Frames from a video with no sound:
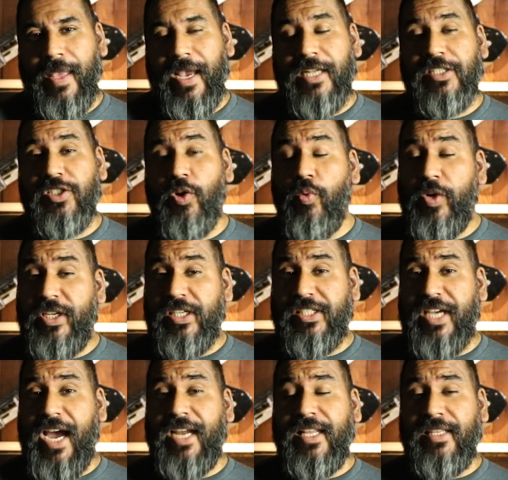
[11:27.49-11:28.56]
And so we
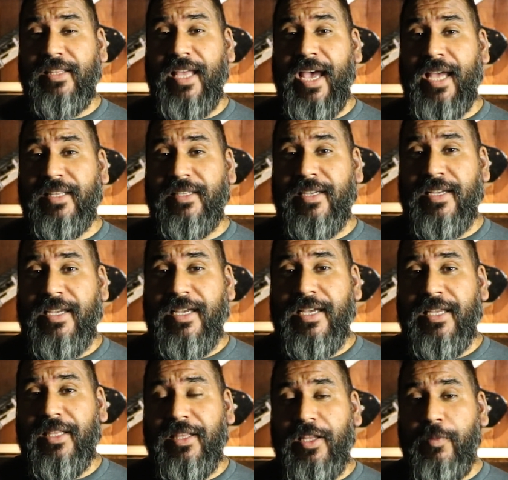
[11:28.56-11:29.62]
decided that
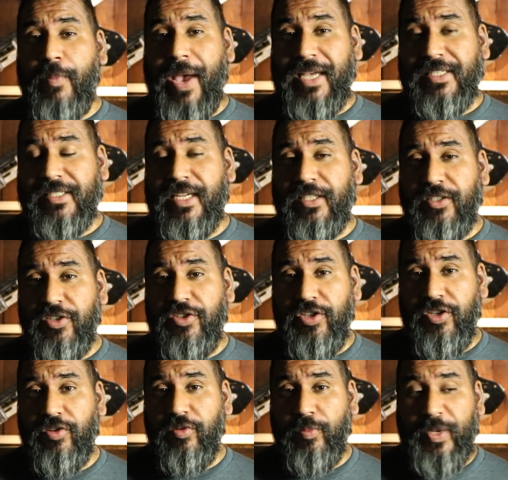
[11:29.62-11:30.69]
the best thing to
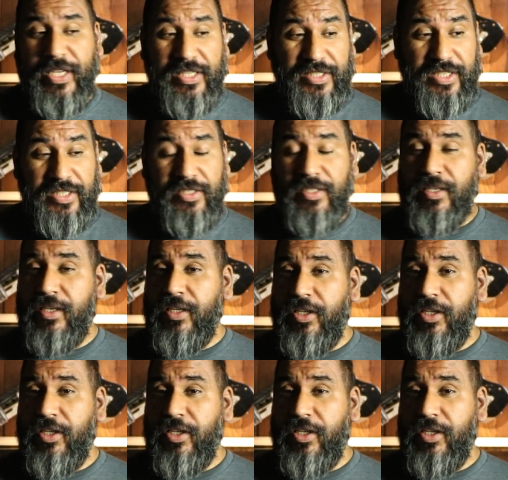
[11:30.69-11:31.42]
do, because this